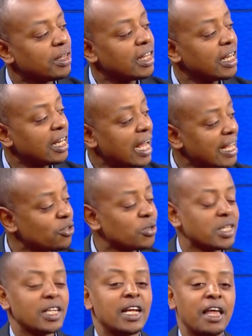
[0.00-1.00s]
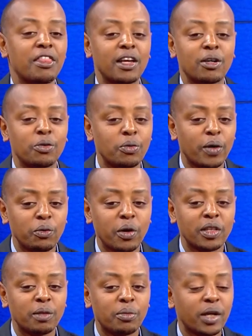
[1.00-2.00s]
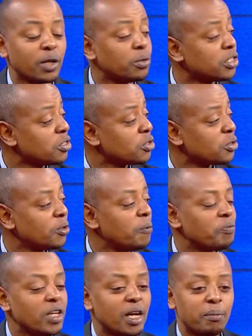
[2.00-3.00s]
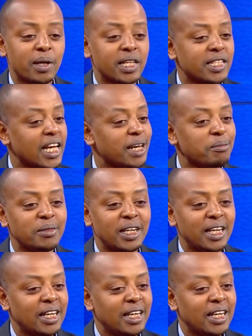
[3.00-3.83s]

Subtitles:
Then, as you said, I think when we were at the break, which is true, by the time